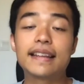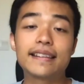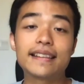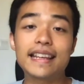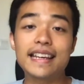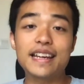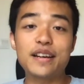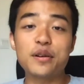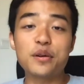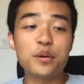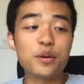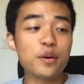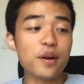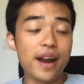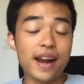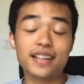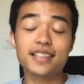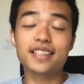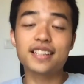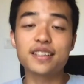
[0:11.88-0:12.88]
they are all
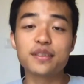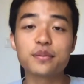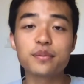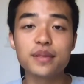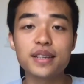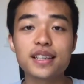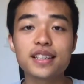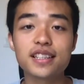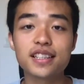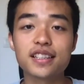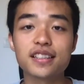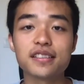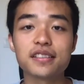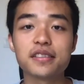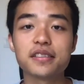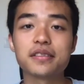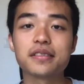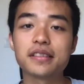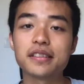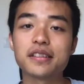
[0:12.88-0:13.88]
asking me
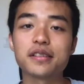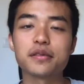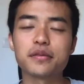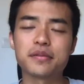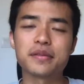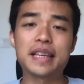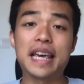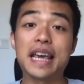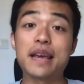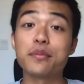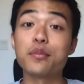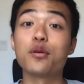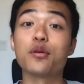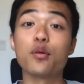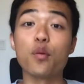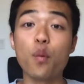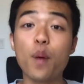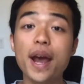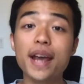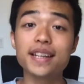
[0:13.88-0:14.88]
to gain
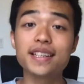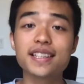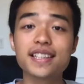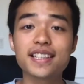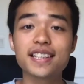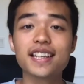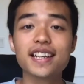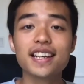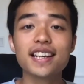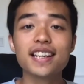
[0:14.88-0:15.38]
more weight.